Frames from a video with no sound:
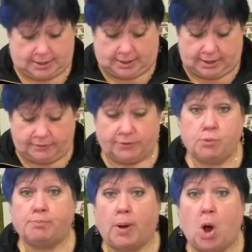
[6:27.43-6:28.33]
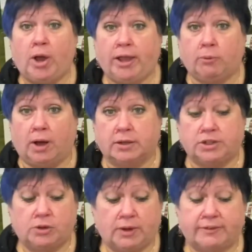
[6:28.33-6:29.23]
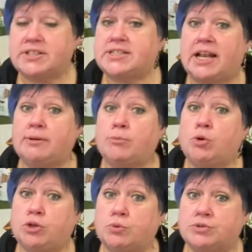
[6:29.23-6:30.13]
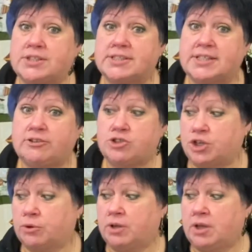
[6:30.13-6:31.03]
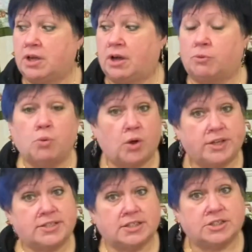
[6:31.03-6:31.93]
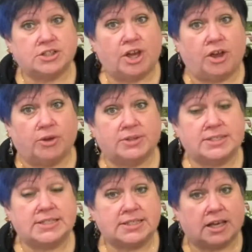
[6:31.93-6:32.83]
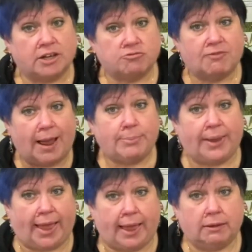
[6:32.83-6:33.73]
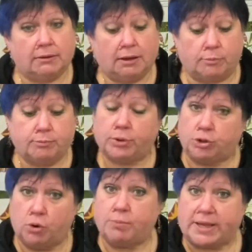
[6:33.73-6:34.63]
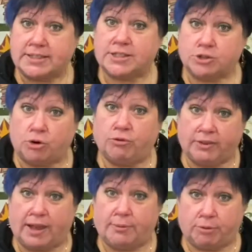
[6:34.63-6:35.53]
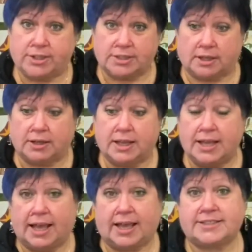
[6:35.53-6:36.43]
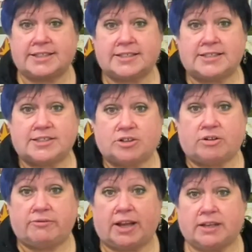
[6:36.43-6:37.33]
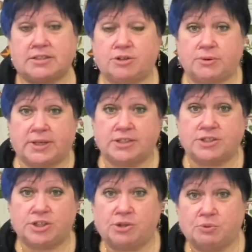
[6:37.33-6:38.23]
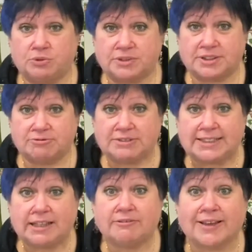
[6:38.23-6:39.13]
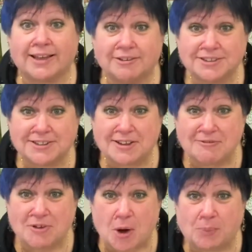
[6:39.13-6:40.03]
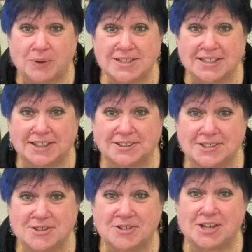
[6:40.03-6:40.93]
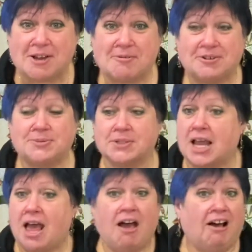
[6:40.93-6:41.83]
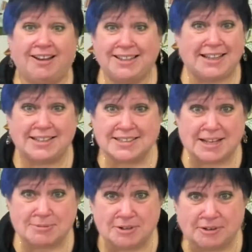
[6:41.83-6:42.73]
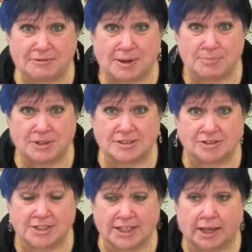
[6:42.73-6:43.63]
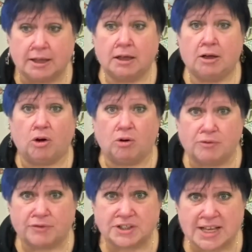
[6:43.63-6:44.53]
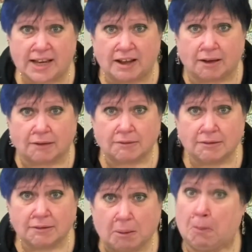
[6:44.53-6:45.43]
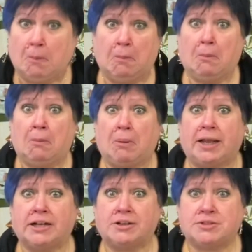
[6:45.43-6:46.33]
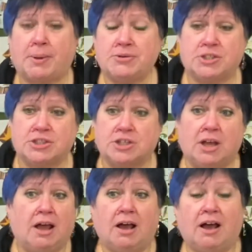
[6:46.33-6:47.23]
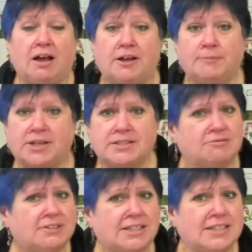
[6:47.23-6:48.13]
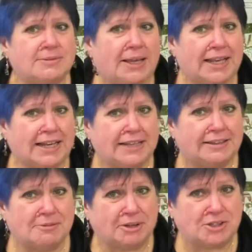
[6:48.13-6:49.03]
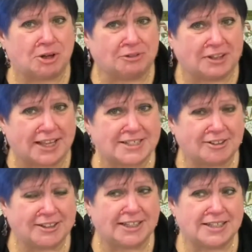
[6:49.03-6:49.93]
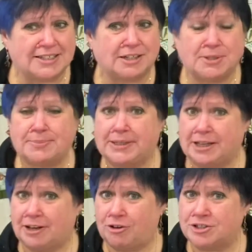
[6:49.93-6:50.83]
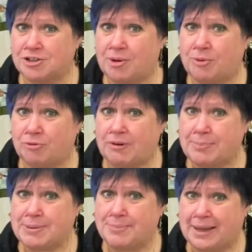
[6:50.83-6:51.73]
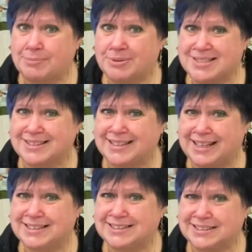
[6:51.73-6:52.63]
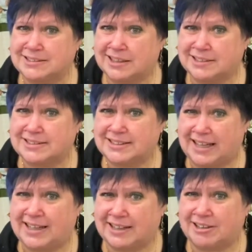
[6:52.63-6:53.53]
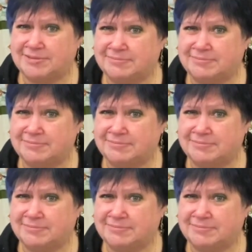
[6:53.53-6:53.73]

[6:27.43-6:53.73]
if you buy one, you have to tell him who you want it sent to, and what he's going to do is he's going to wrap it and put your message on that present and send it direct to who it is that you want to receive it, so they've got a present under the tree come Christmas. I think that's absolutely fabulous idea, all for a tenner, includes postage. I don't think he's making anything much on this. I think he's going to be spending a lot of time on wrapping papers and things, and yeah,